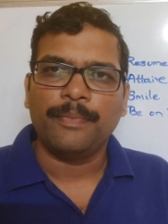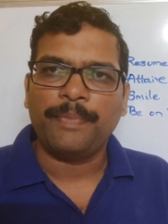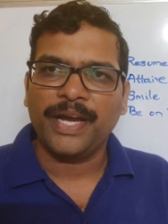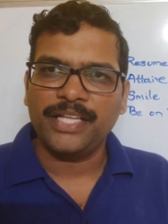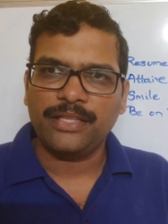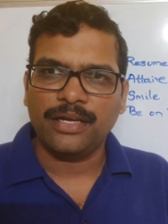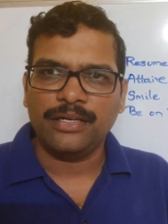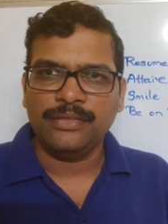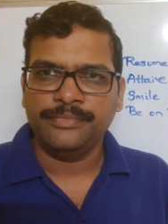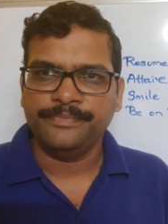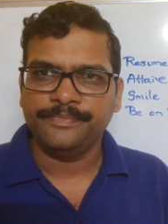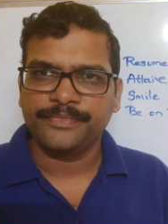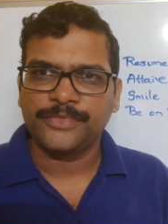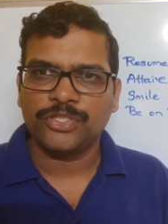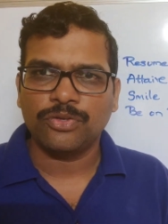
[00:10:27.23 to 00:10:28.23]
Python,
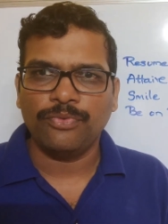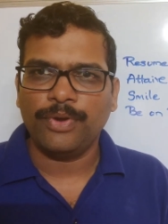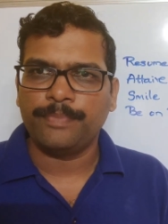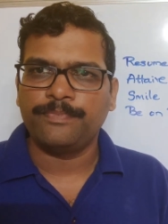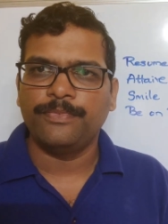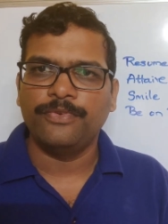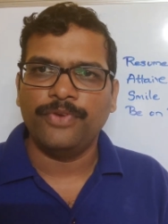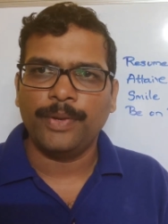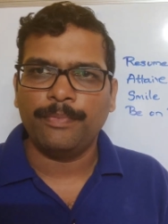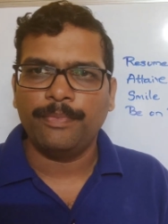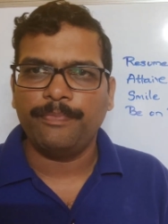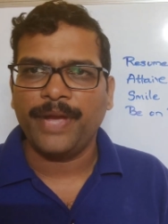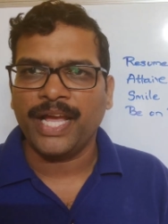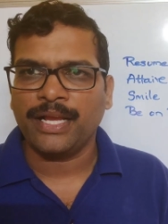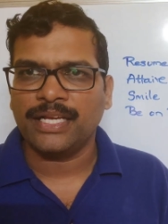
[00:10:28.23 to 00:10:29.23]
so
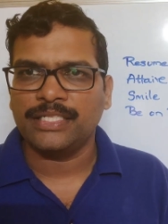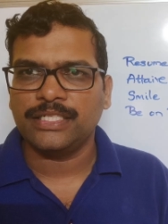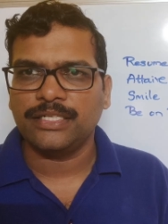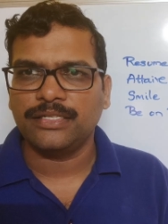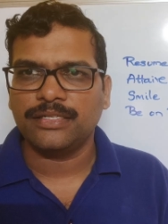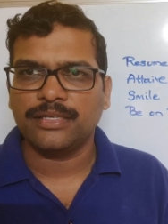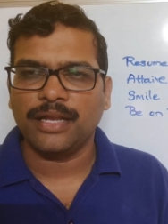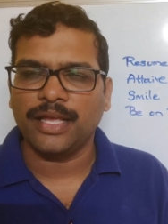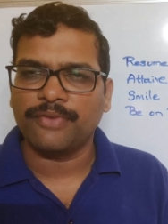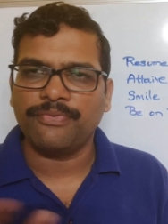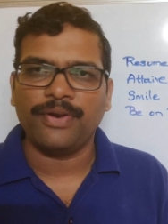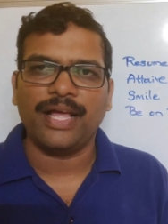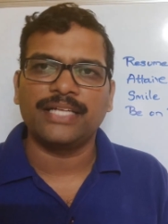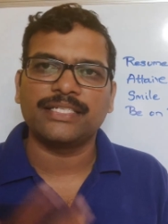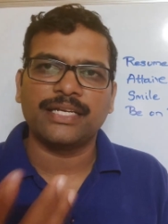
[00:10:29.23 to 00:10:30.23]
web packages like
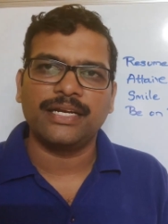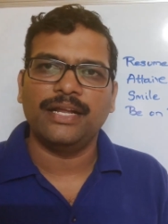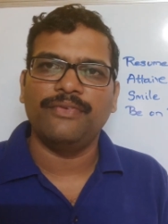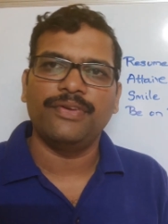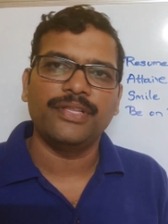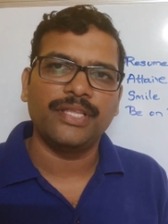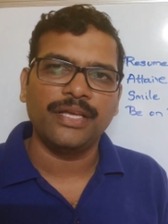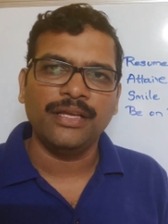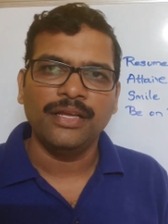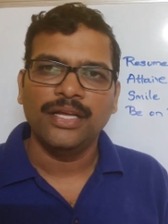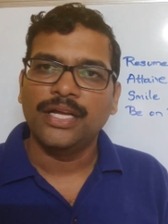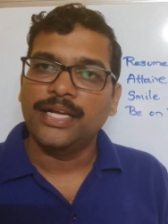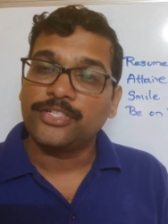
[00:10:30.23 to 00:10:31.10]
Flask and everything.